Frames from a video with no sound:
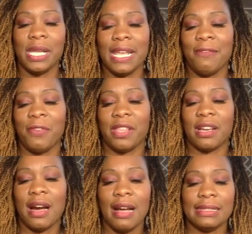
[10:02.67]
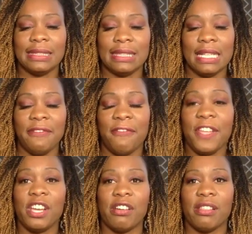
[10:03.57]
live with a constant
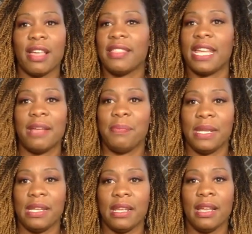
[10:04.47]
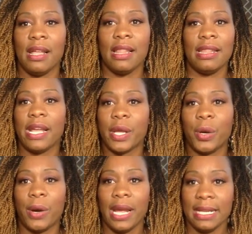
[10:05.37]
fear that they can be let
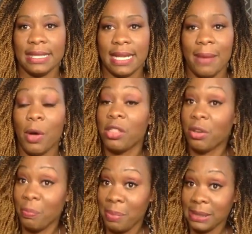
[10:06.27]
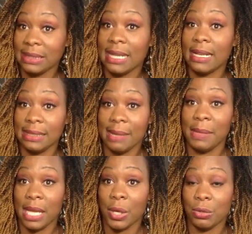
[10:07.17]
go at any time. Although business analysts
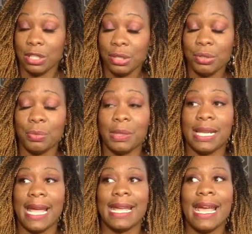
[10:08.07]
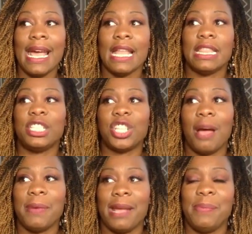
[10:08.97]
can be let go too, but like the
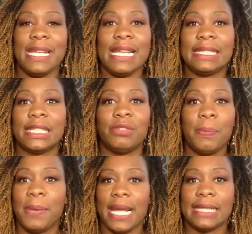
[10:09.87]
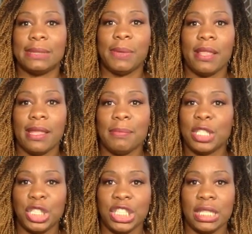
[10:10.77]
job can be easily replaced with a
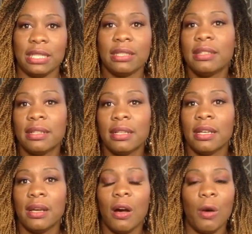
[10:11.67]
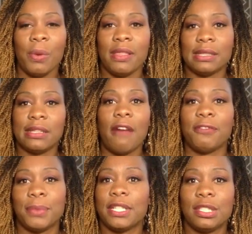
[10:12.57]
machine or with a
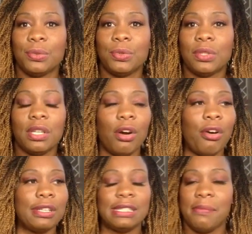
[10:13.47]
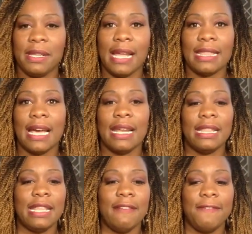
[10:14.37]
software tool or something like that.
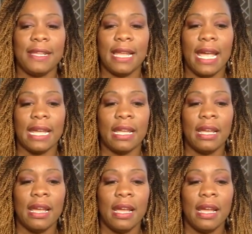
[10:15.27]
And they feel like,